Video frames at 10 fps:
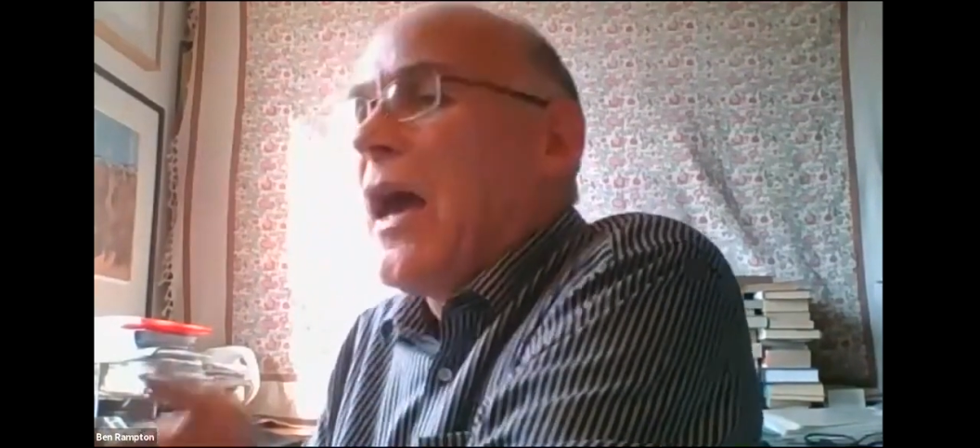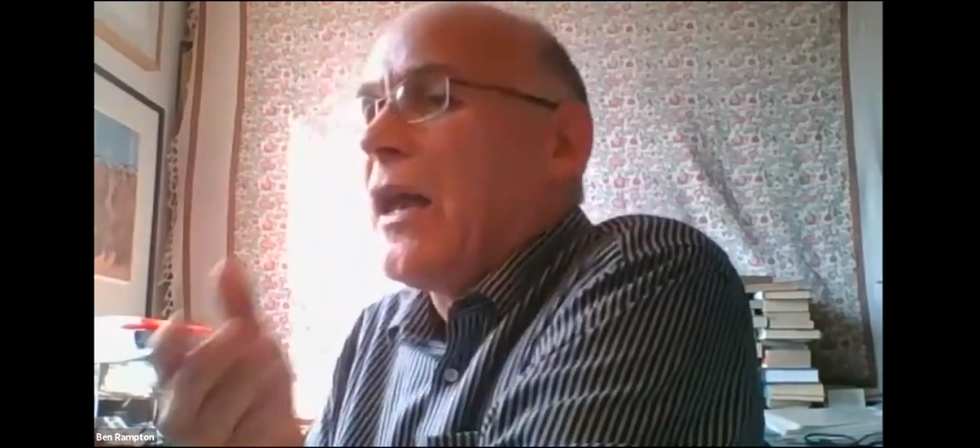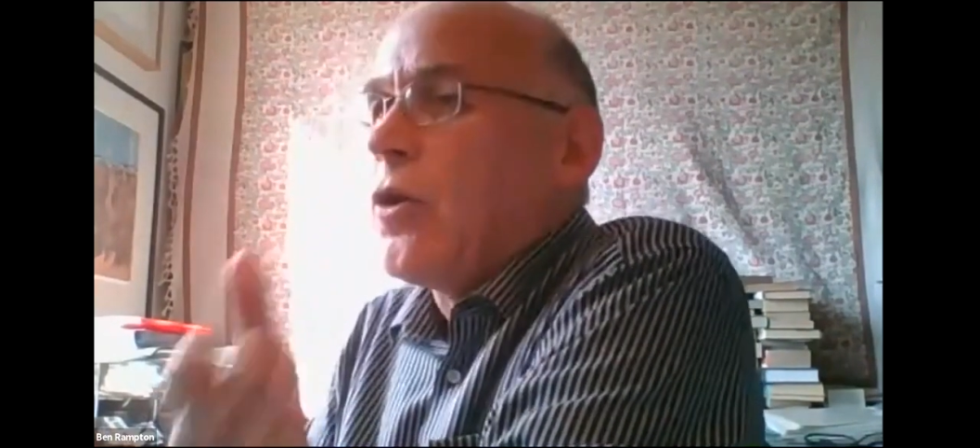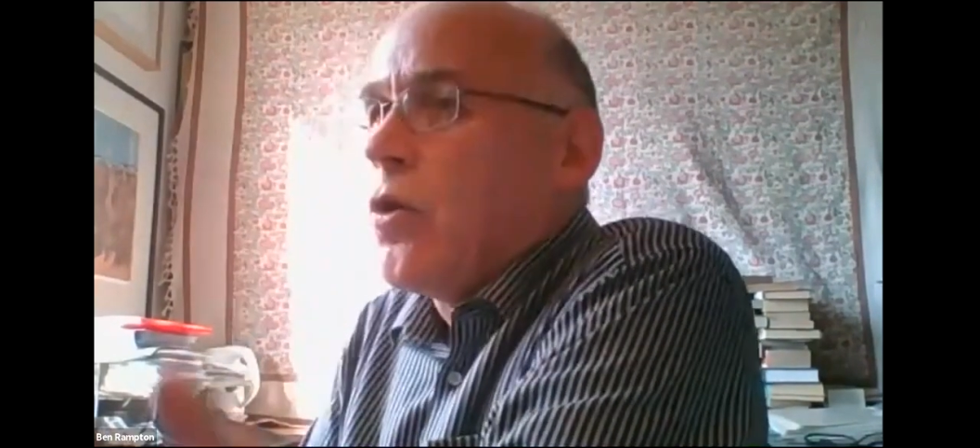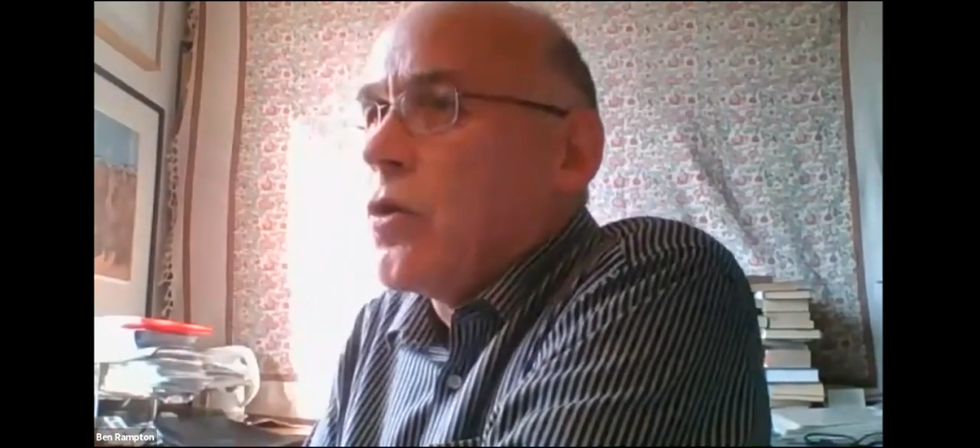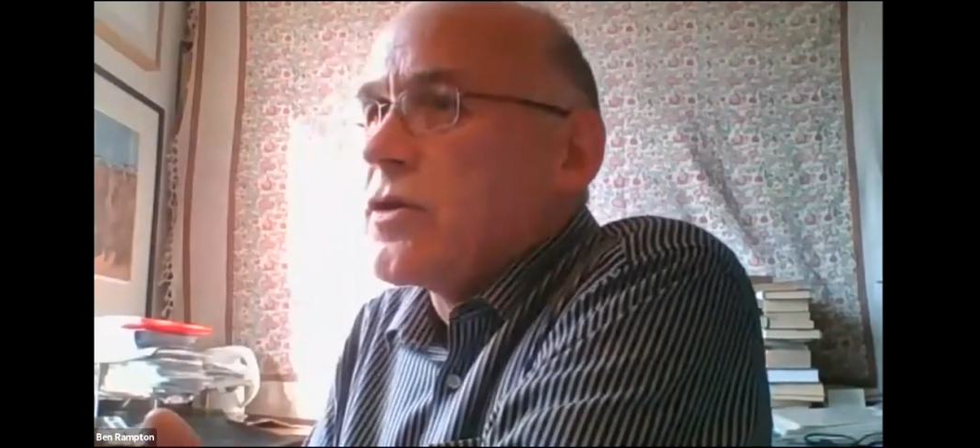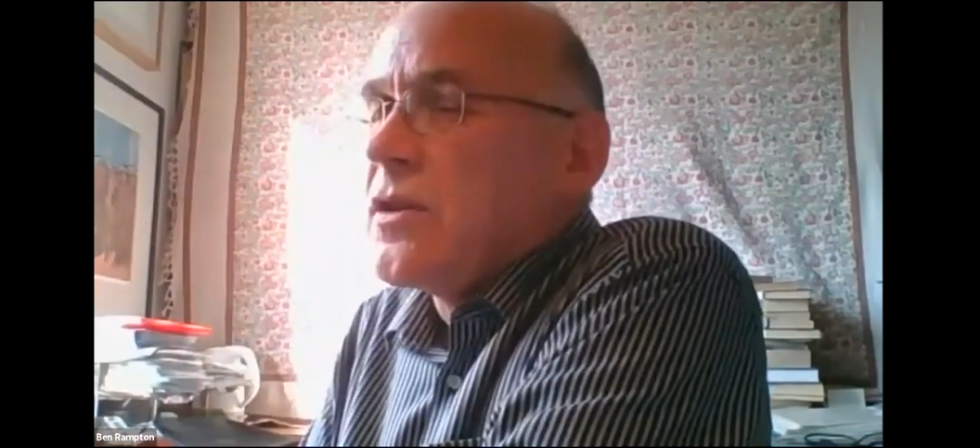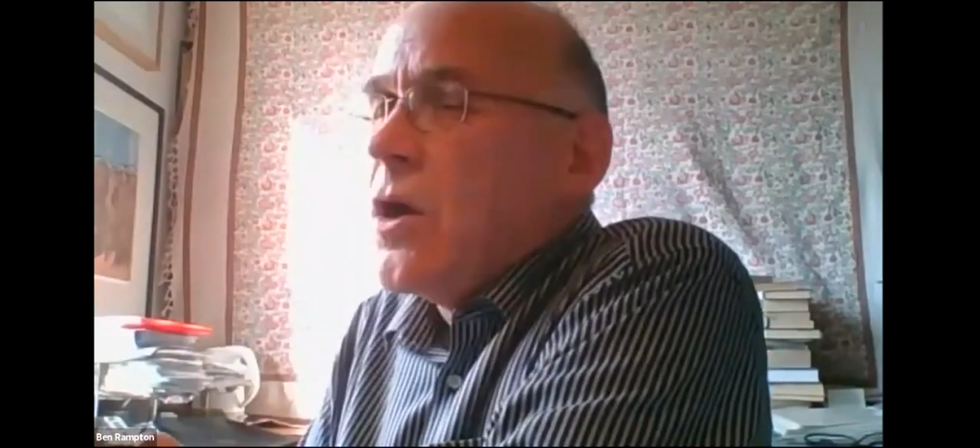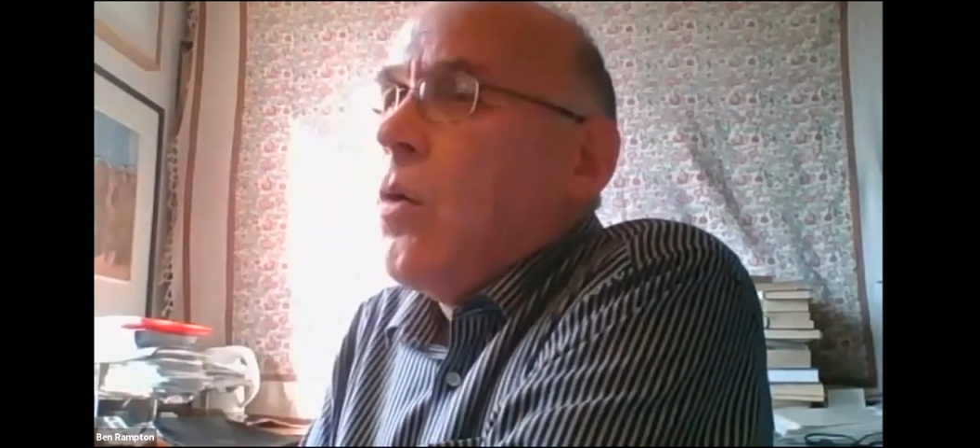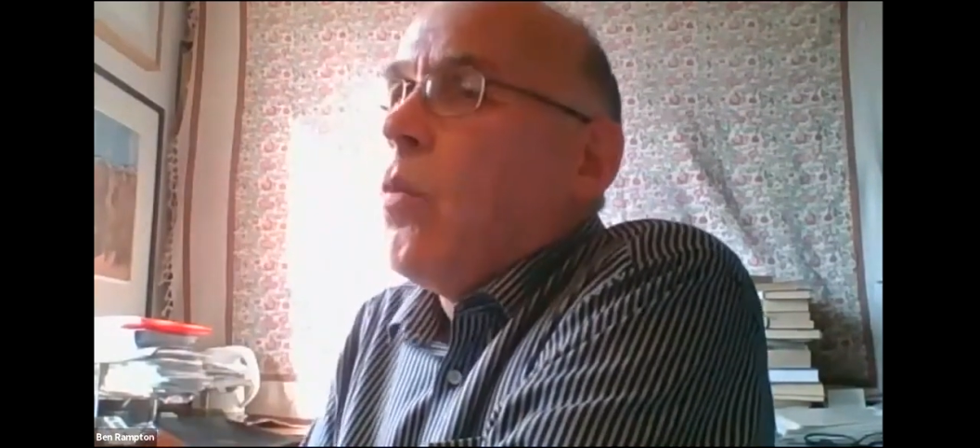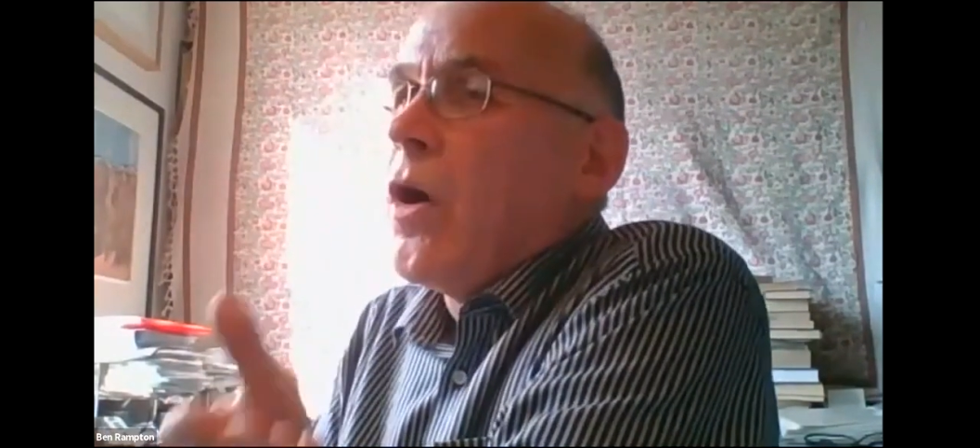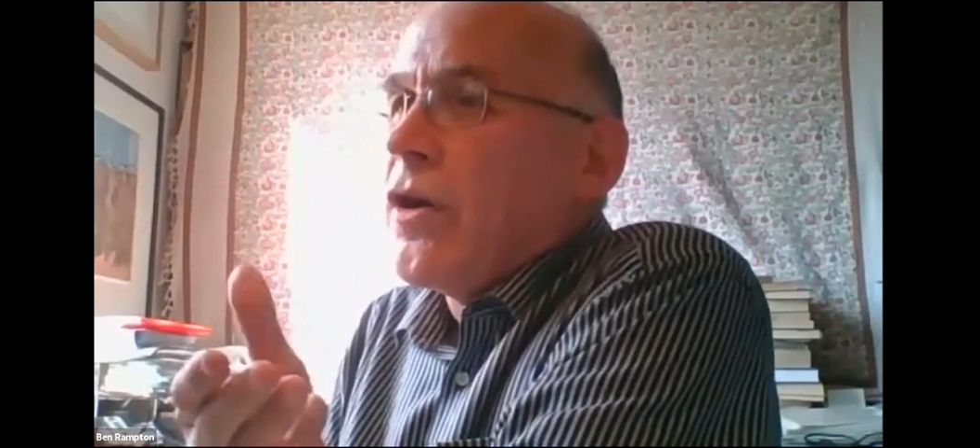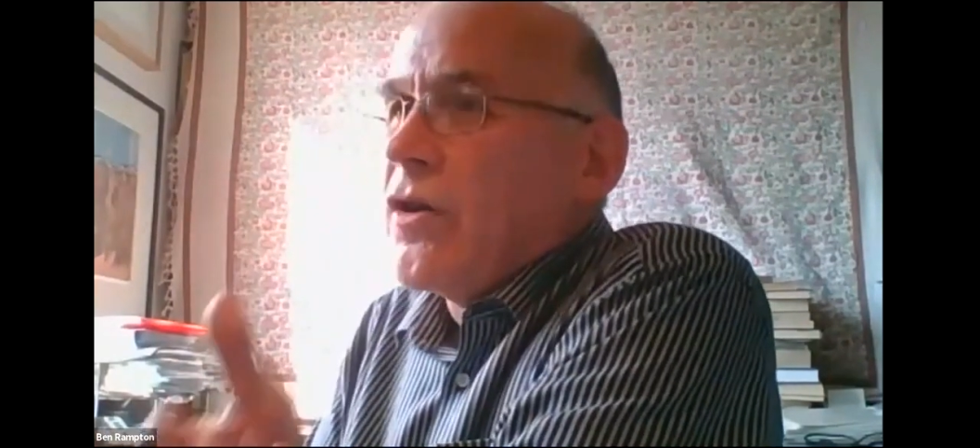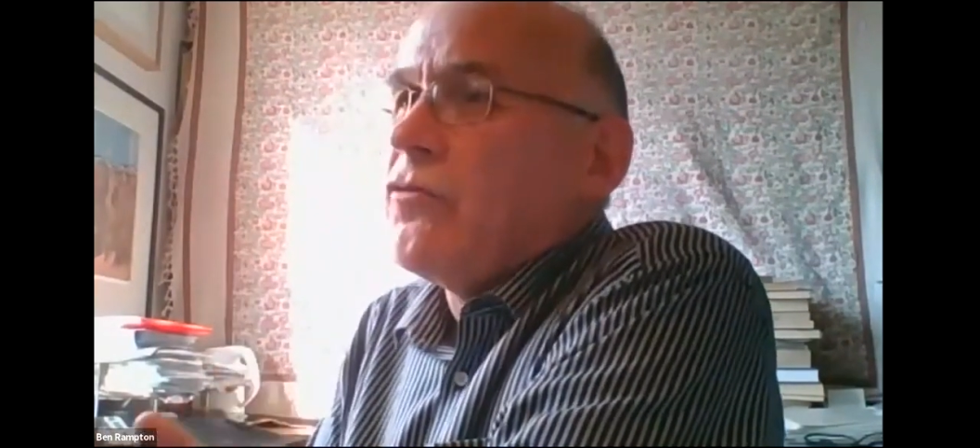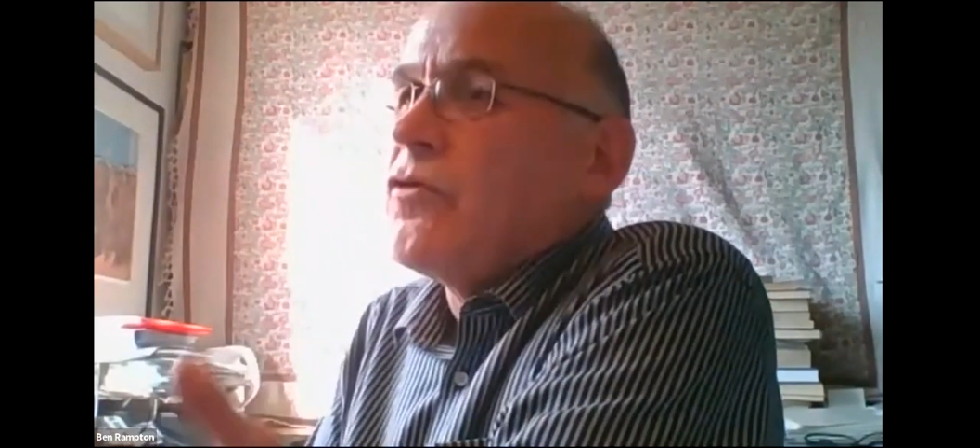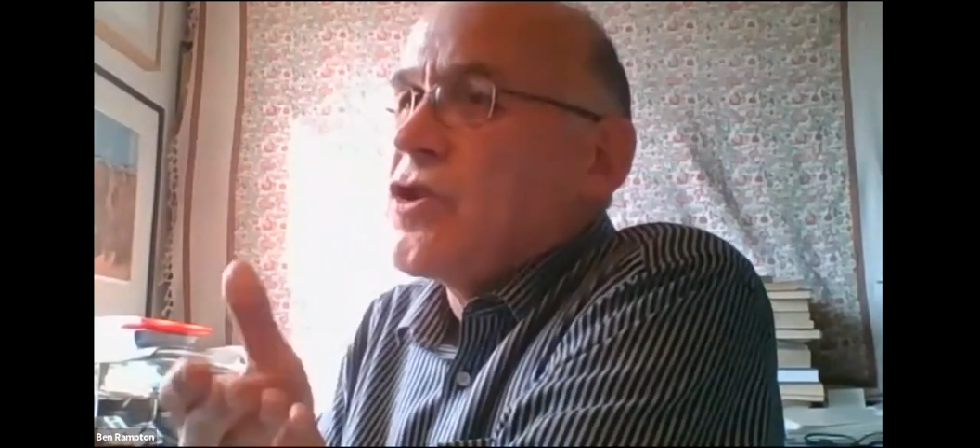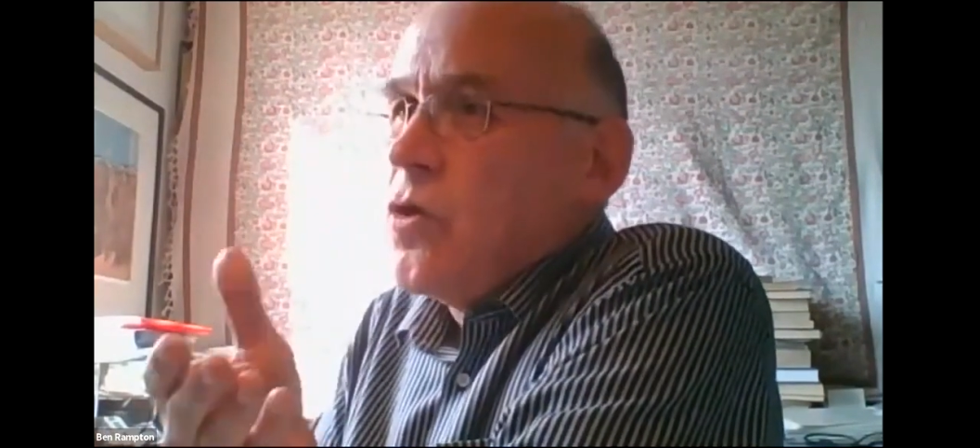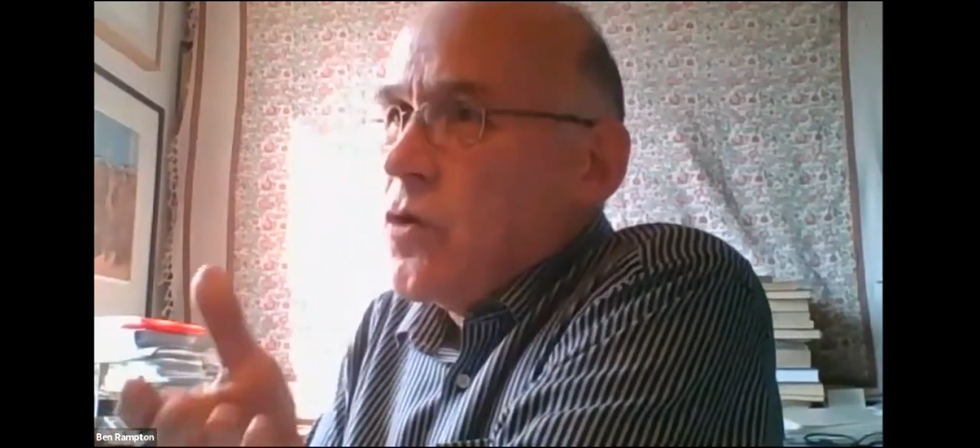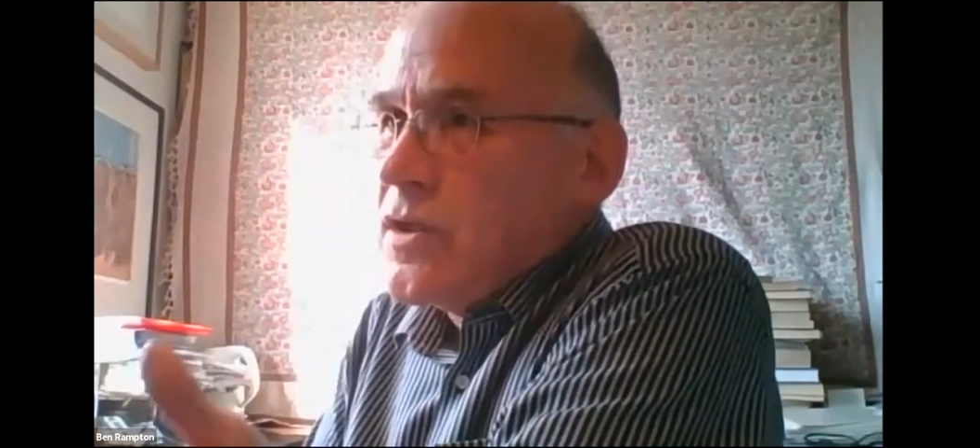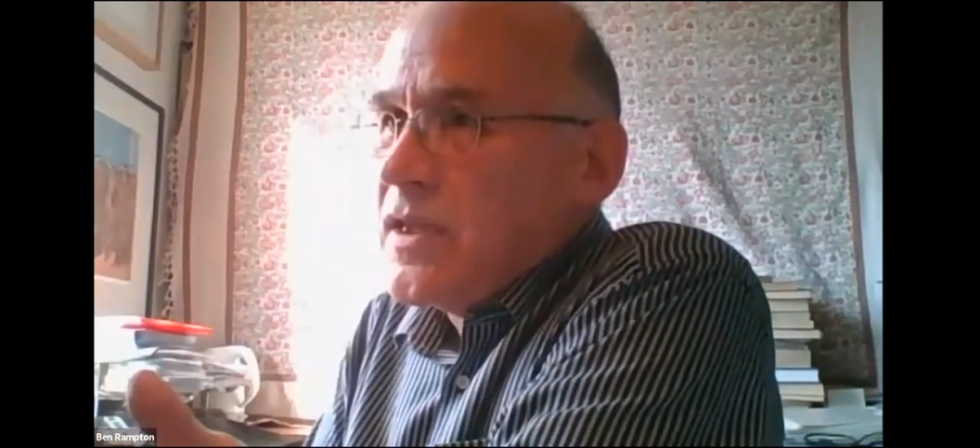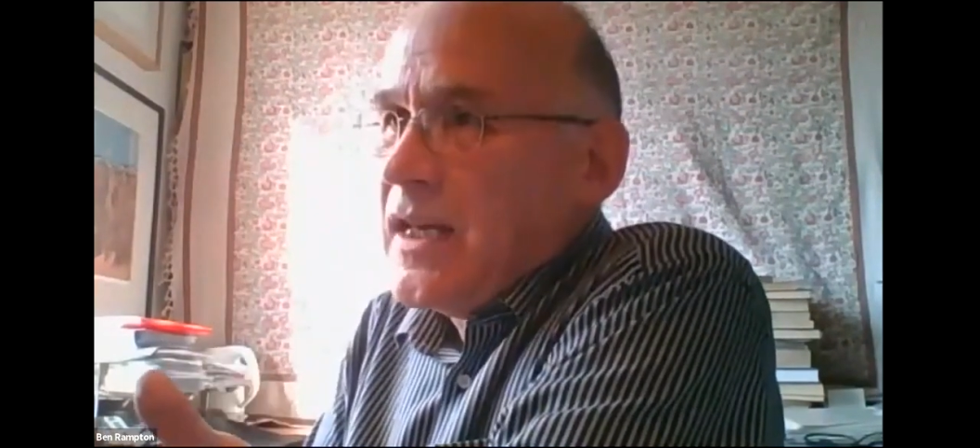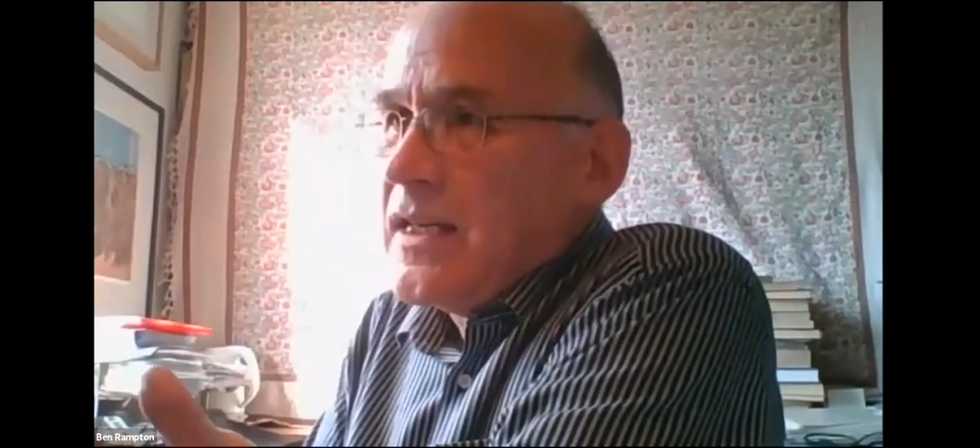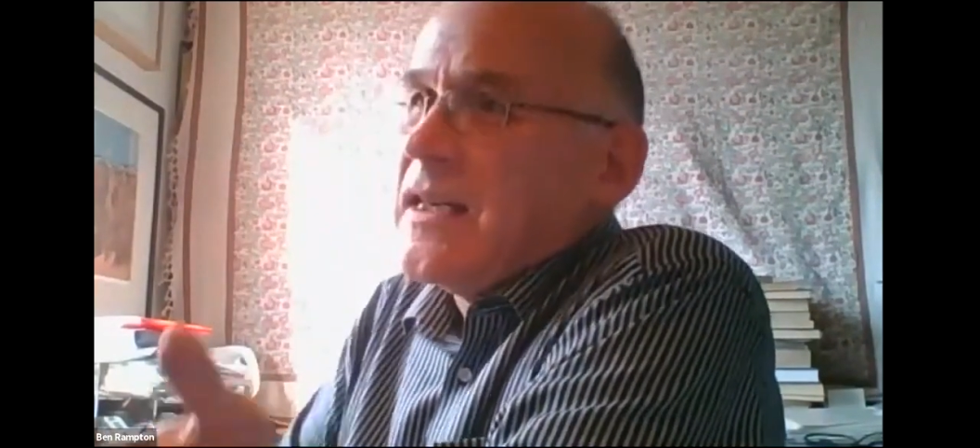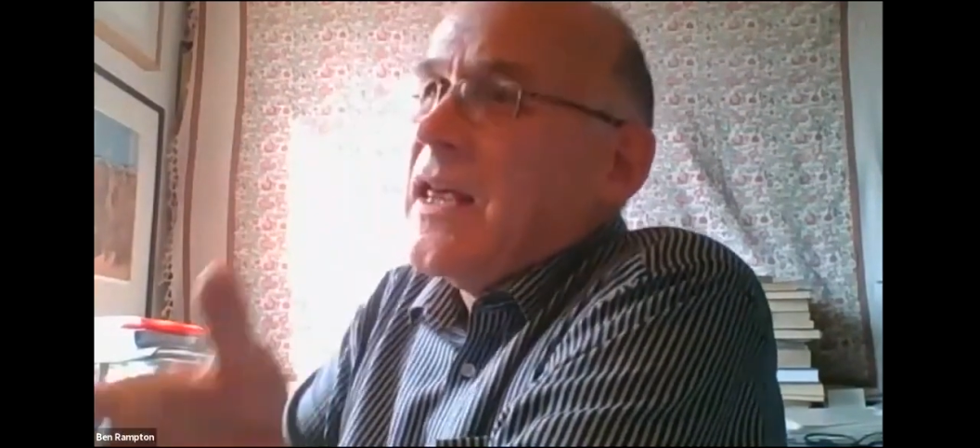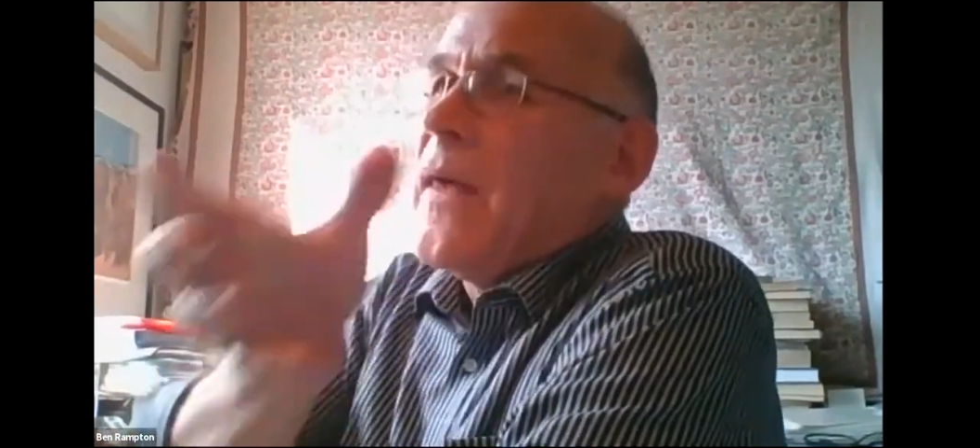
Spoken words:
And of course, what are the resources